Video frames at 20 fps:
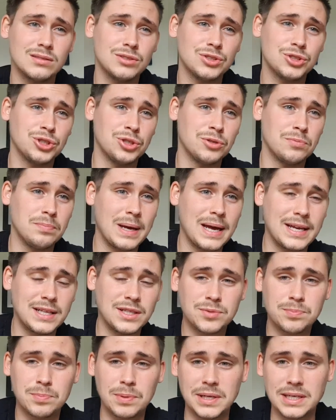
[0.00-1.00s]
should
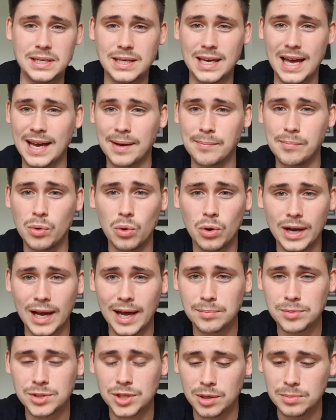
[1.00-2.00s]
Baines be getting more
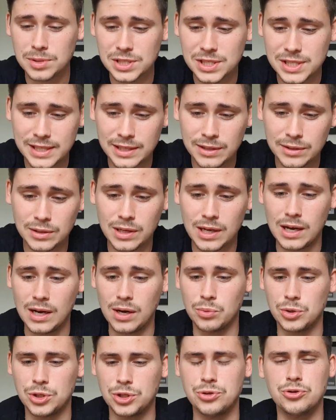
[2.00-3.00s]
game time still? Uh,
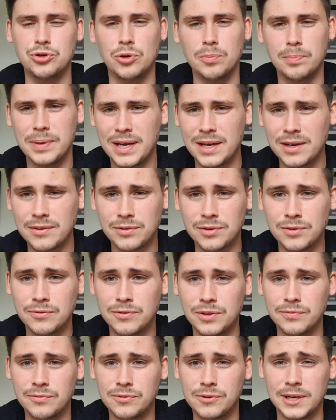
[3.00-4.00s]
would you drop Pickford
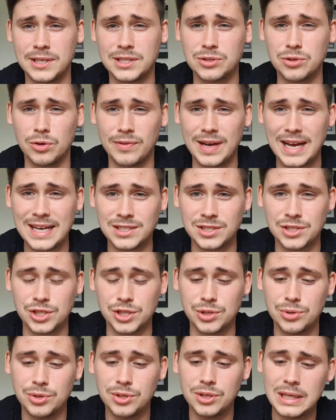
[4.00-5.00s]
for, for his sort of
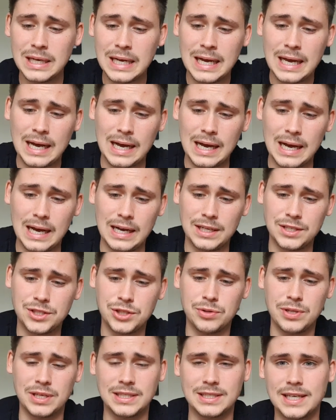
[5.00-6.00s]
attitude? Uh, do
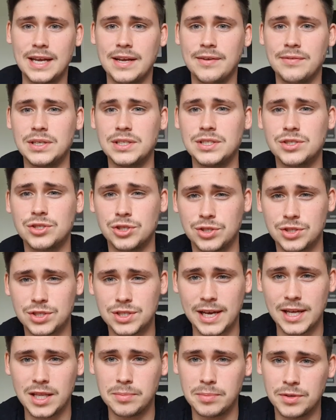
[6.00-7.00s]
you think Davies should
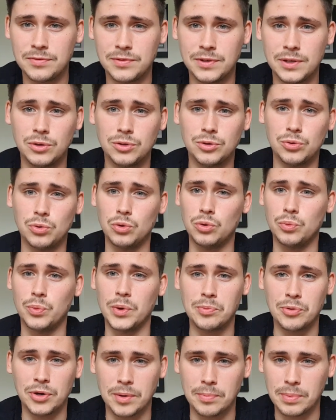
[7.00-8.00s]
stay in the midfield, or we
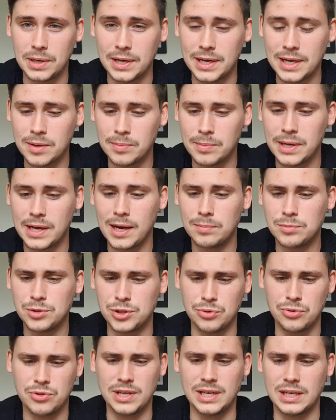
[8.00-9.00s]
bring Beningami up? Do
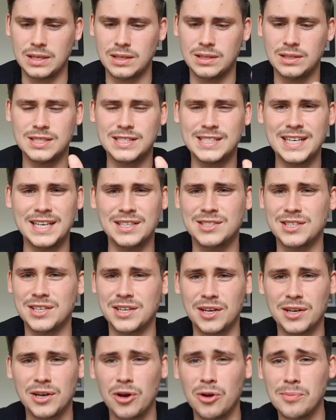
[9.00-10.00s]
you think Sigurdsson
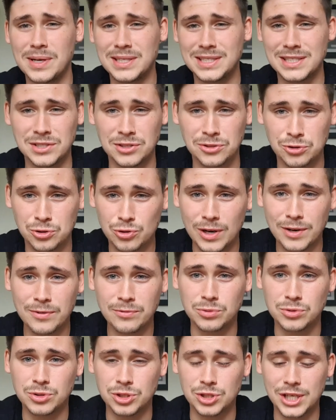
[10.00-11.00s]
and Gomes is a
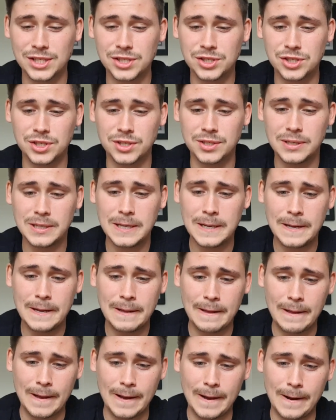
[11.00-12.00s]
dreadful suggestion?
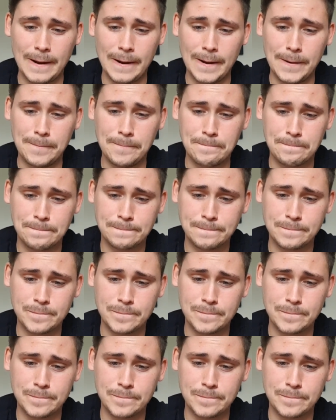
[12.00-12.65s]
Um,